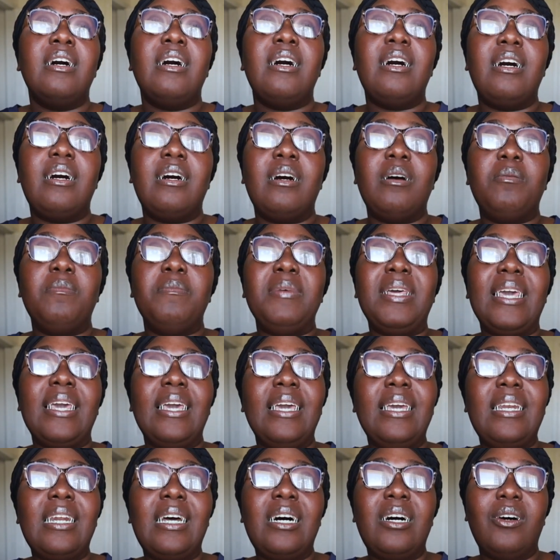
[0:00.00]
Um,
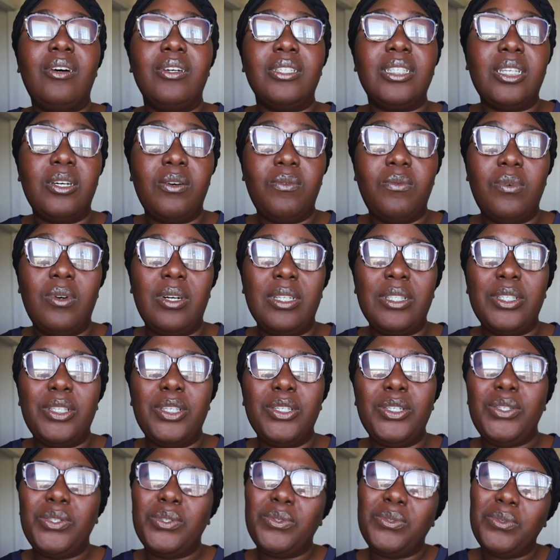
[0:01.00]
and I also want
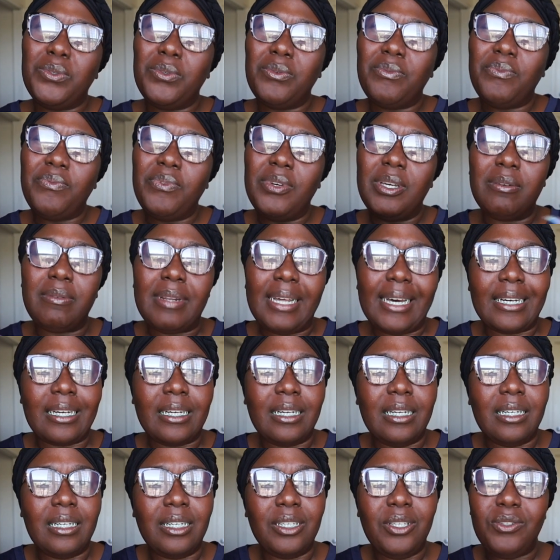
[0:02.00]
to do film like
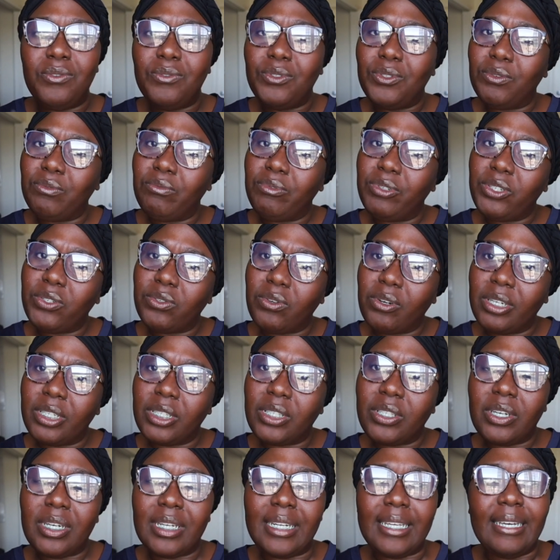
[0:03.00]
a YouTube
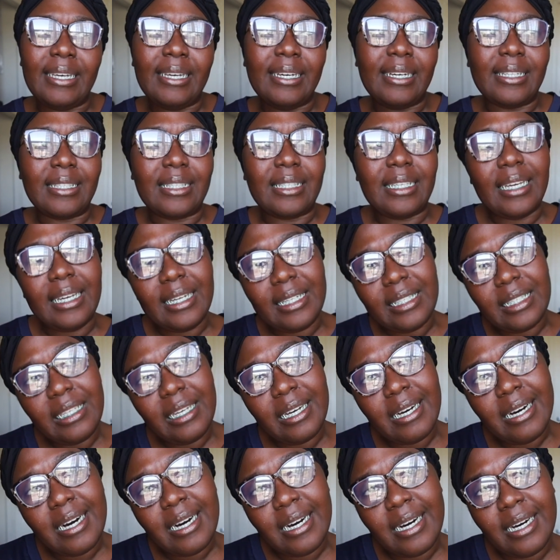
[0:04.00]
Shorts on it, a
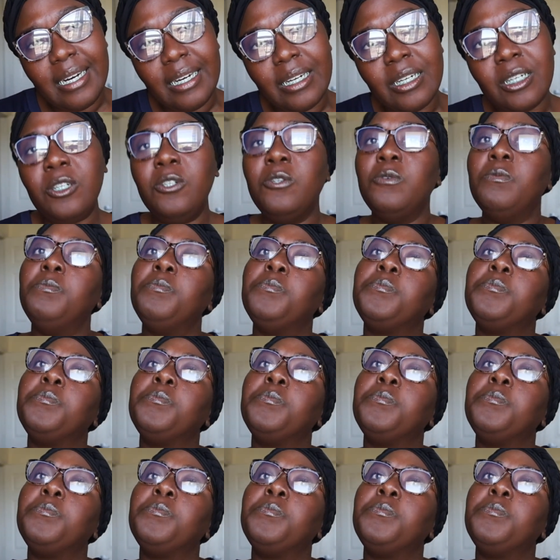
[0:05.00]
TikTok,